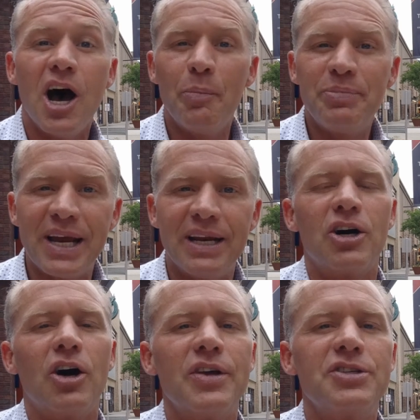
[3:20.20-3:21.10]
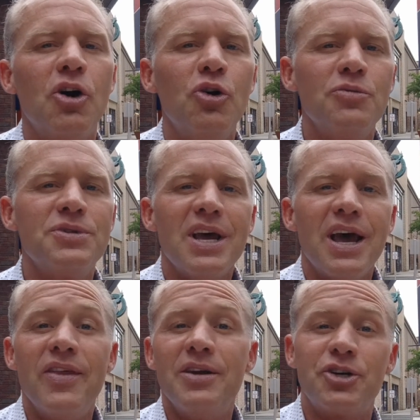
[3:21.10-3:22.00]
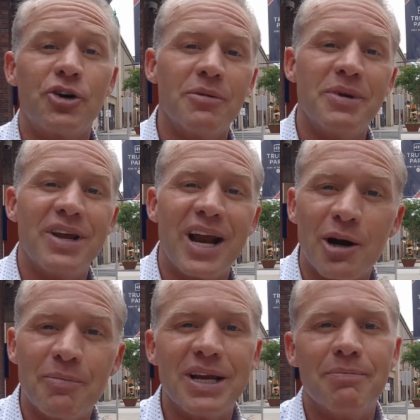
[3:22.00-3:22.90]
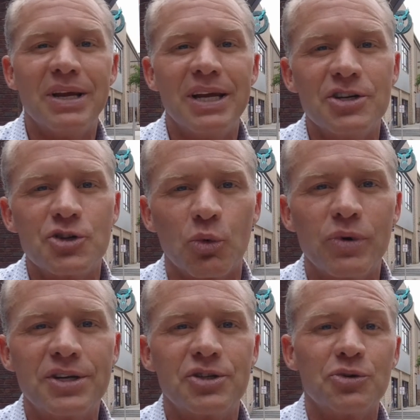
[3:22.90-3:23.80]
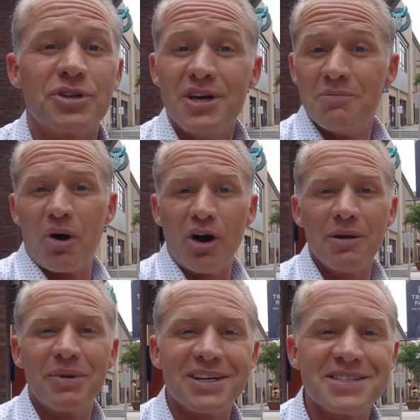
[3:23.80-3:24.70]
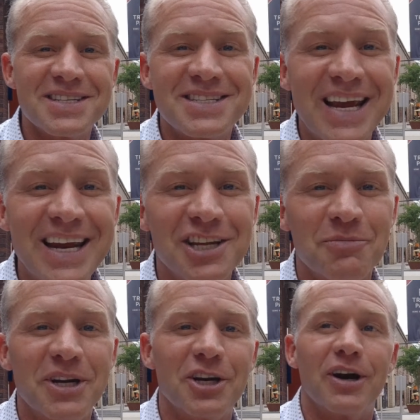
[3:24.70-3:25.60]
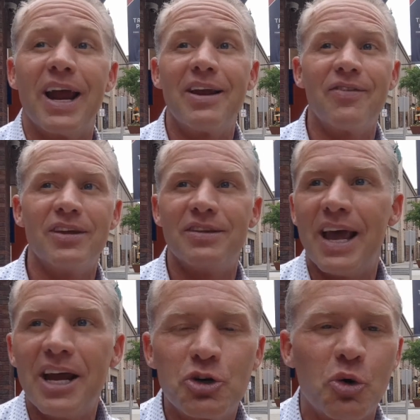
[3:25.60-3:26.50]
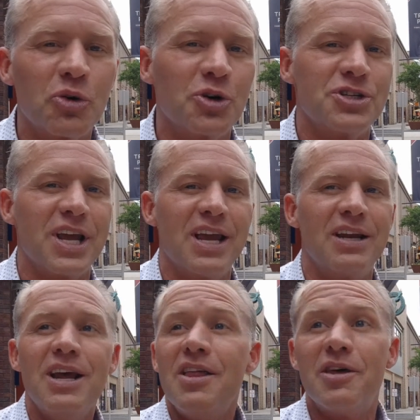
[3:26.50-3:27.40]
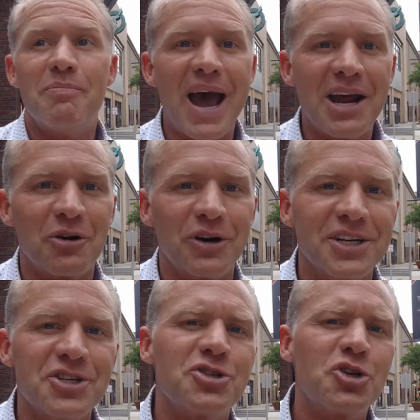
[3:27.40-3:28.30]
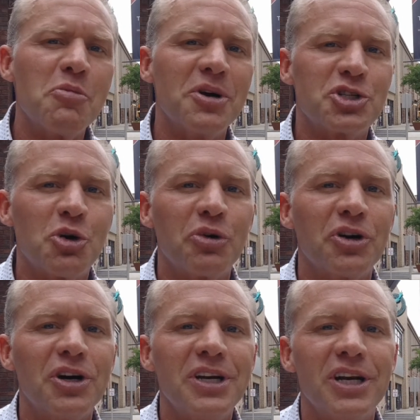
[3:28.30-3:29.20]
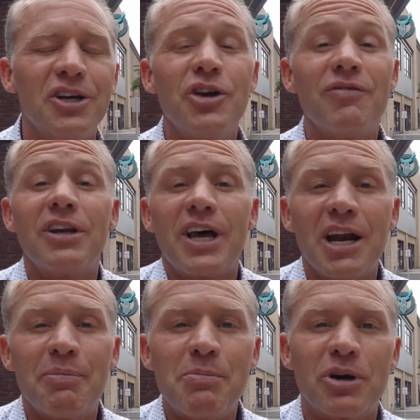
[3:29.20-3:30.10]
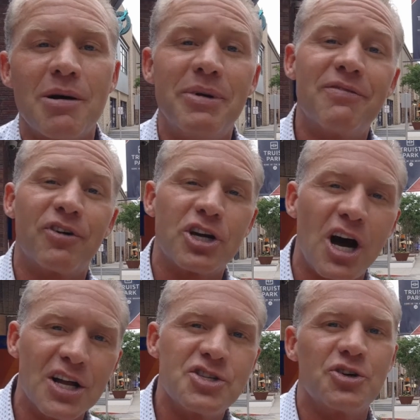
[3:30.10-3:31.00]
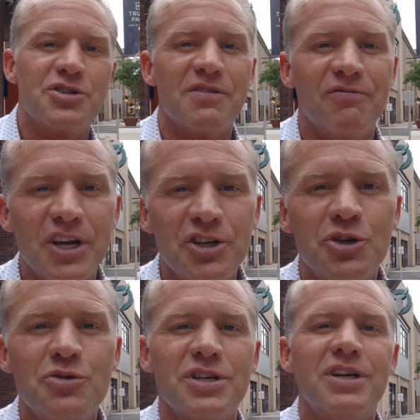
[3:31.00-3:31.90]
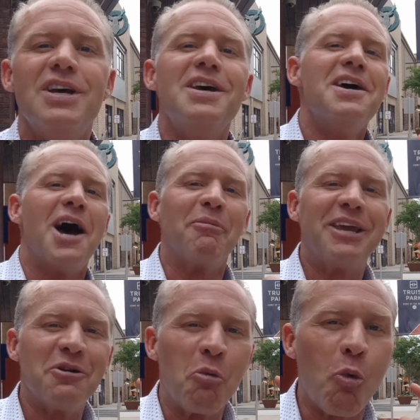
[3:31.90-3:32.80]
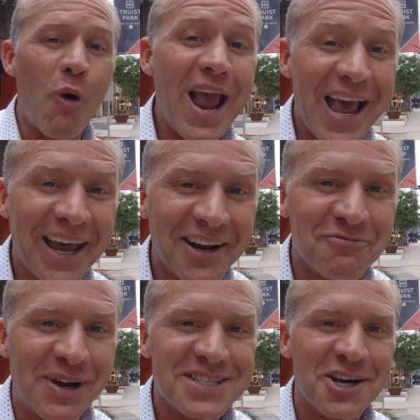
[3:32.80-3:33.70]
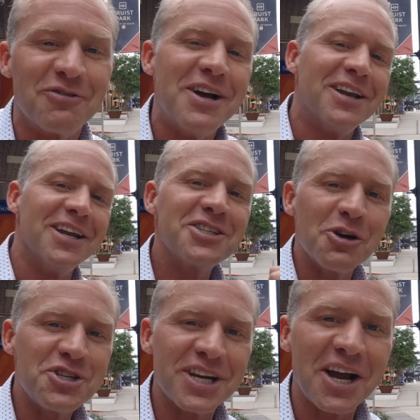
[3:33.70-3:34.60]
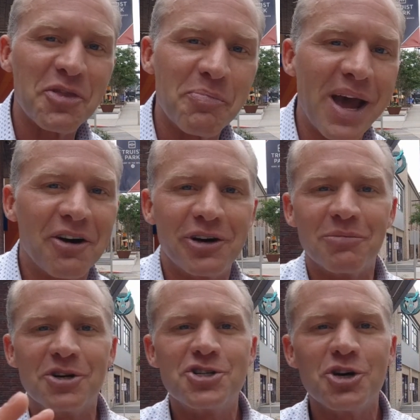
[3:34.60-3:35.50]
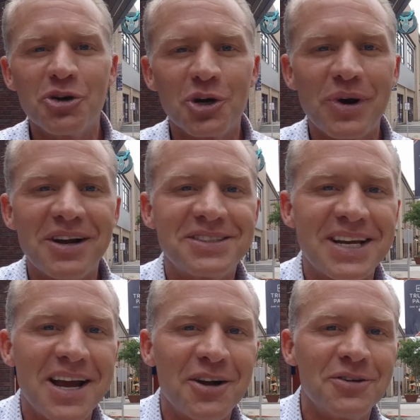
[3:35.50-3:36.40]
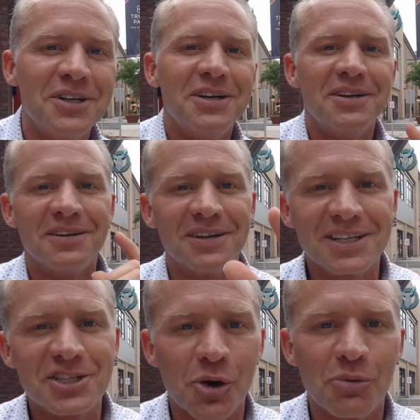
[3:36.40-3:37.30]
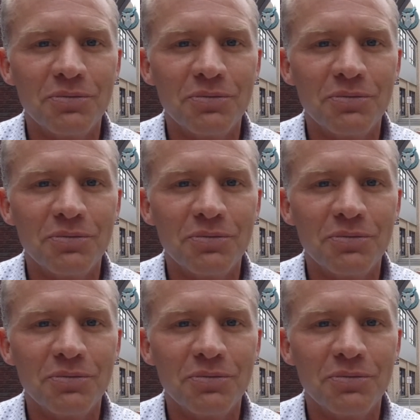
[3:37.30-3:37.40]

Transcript: updating all these homes, and then turning them into Airbnbs or rentals, partly because of the stadium here and the headquarters and the Battery and just so much going on here. You have a lot of people coming in for concerts and venues, and I'm getting way ahead of myself. Let's go check out the Battery. I'm going to show you around town. Let's go.